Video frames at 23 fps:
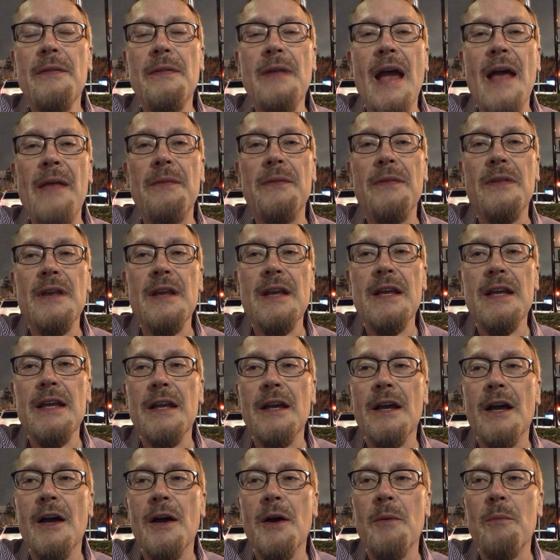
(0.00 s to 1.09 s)
that the
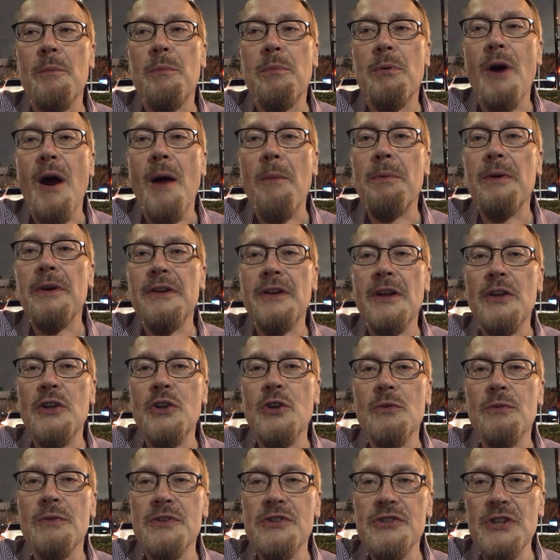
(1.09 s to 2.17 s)
property that
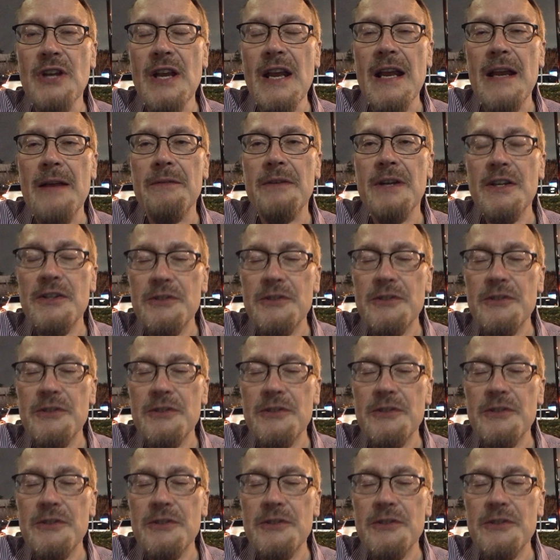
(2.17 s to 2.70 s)
you received,